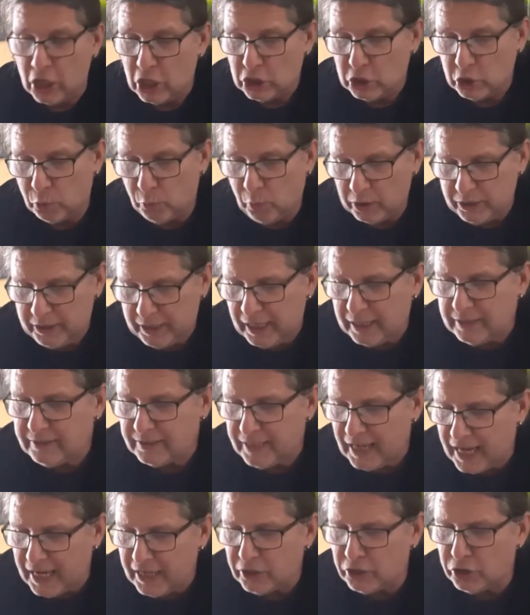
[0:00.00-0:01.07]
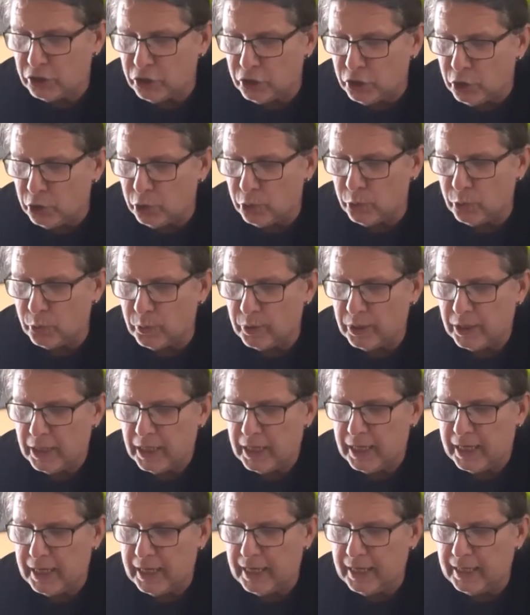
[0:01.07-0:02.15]
So what they're saying to you
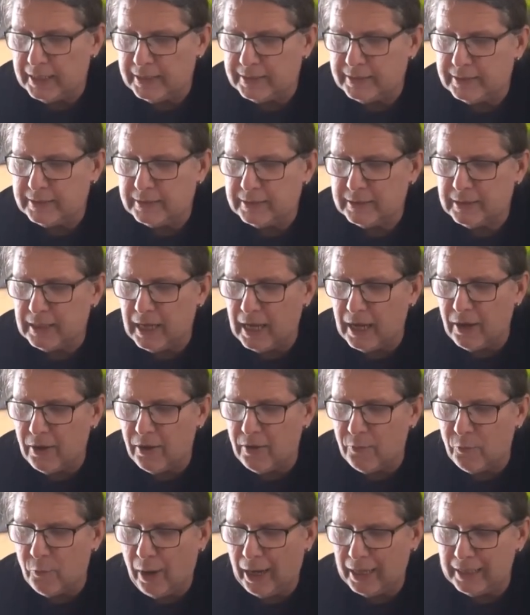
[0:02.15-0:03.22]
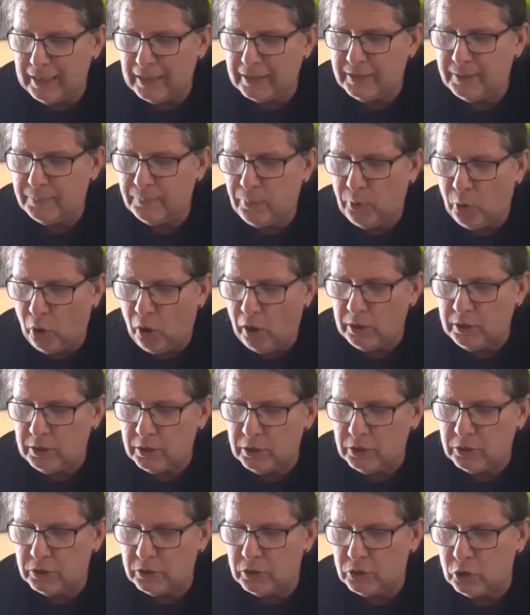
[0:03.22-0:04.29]
is while it's
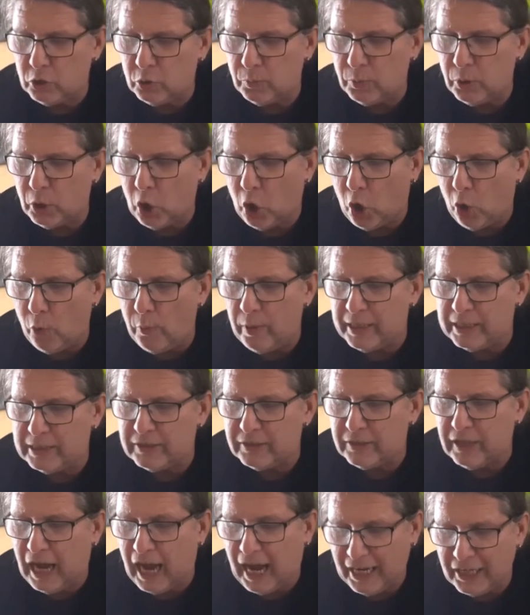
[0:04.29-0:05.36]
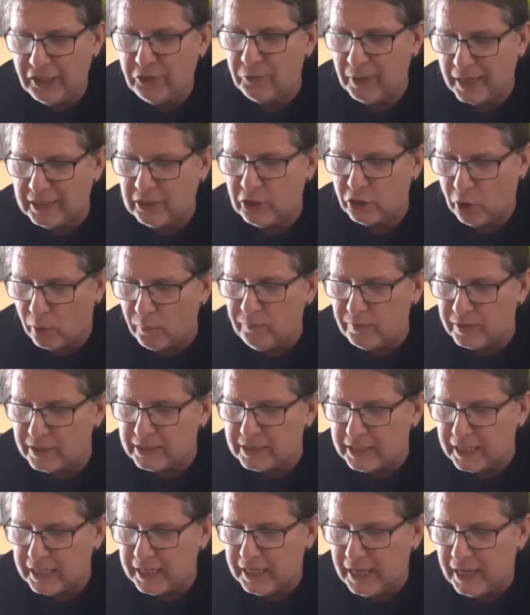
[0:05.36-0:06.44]
important to be always hydrated,
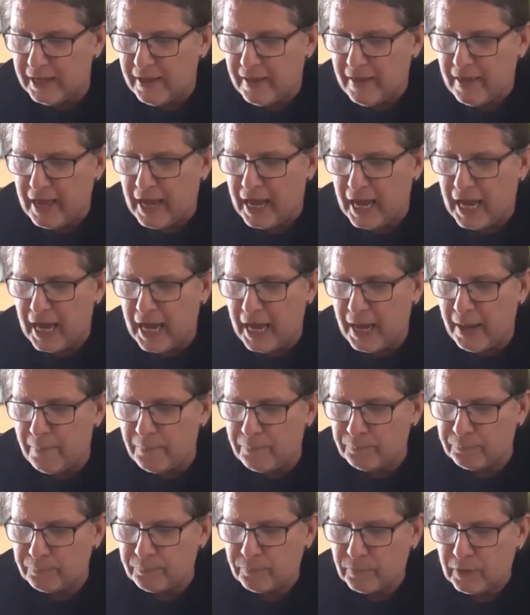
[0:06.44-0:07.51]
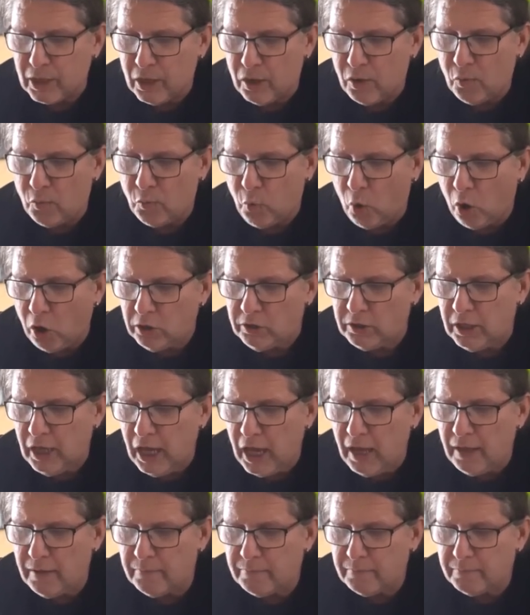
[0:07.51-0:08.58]
obviously, um, water,